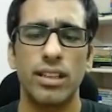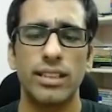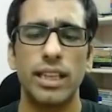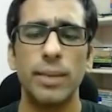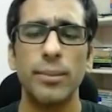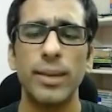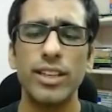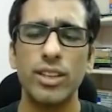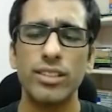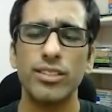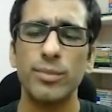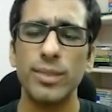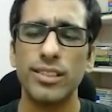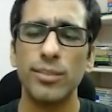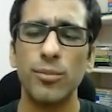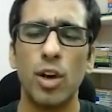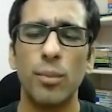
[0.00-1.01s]
There might also be
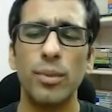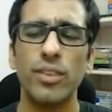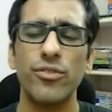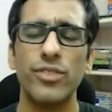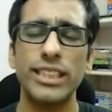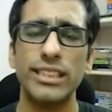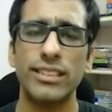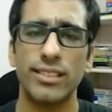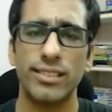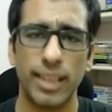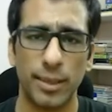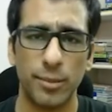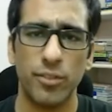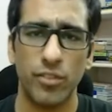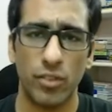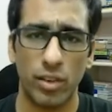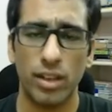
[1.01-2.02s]
some common features that
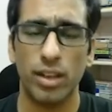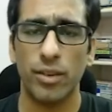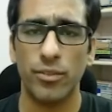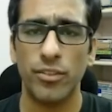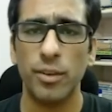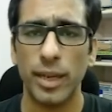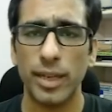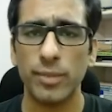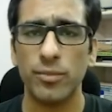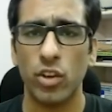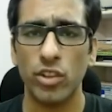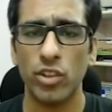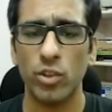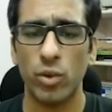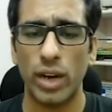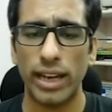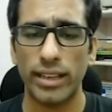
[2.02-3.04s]
we might want
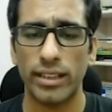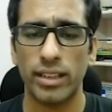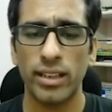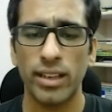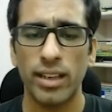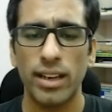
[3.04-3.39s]
to add,